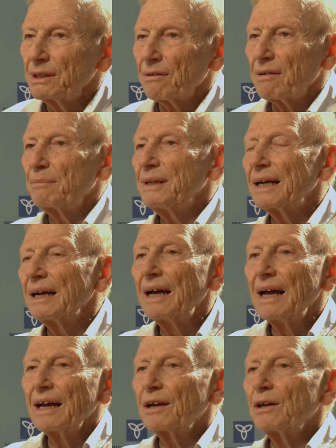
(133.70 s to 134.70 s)
Arabia,
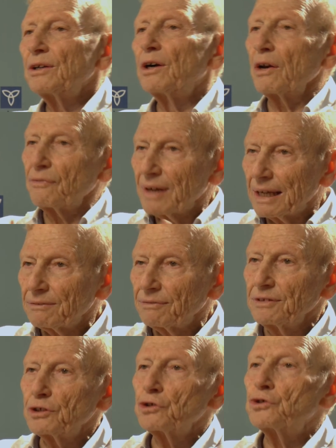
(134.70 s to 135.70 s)
Gulf
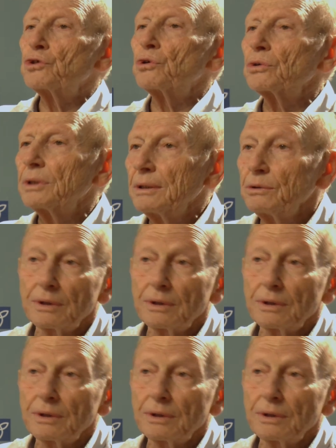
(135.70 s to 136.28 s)
countries, Jordan, you